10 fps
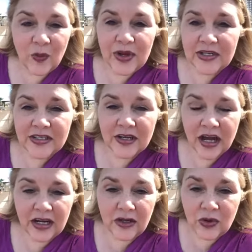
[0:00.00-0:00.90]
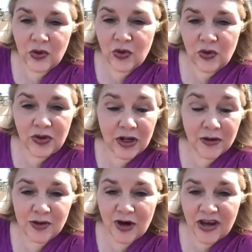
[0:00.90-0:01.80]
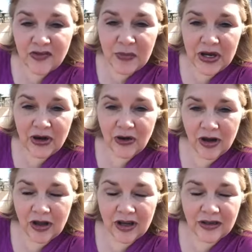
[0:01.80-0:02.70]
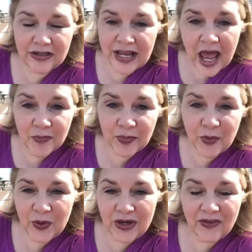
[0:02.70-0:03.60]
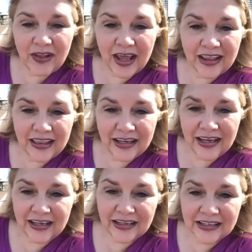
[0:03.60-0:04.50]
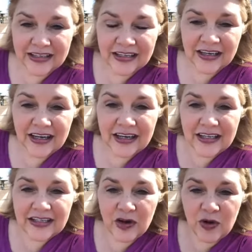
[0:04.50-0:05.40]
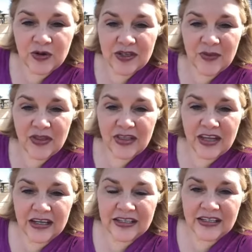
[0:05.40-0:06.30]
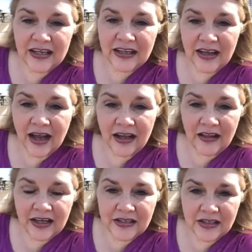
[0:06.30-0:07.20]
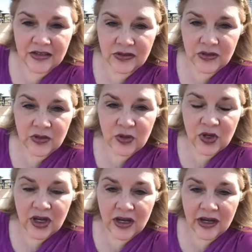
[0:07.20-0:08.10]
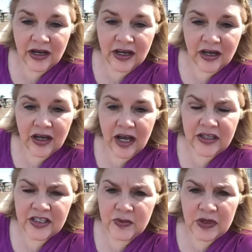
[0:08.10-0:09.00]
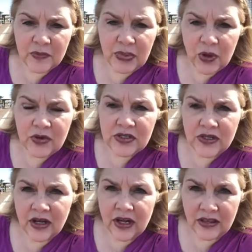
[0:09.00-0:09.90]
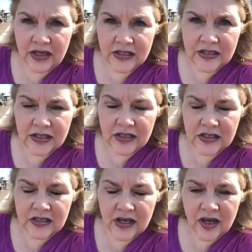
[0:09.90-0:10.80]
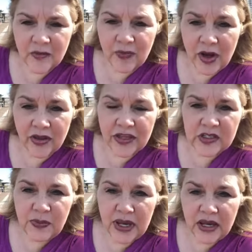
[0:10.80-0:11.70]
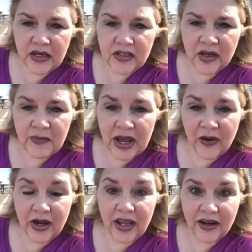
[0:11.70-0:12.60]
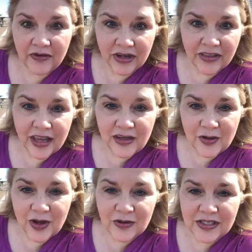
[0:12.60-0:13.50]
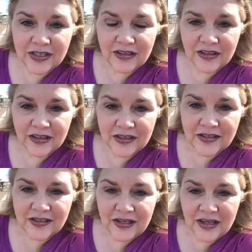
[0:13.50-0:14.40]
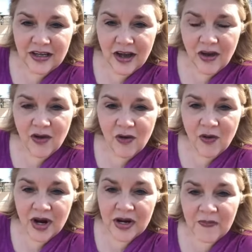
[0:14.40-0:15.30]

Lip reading: we just got a new, draft beer on tap, or whatever that thing is. So some of the things that I like to do, I just did a post on, I think it's in this, on this page, about handwritten thank you notes that this CEO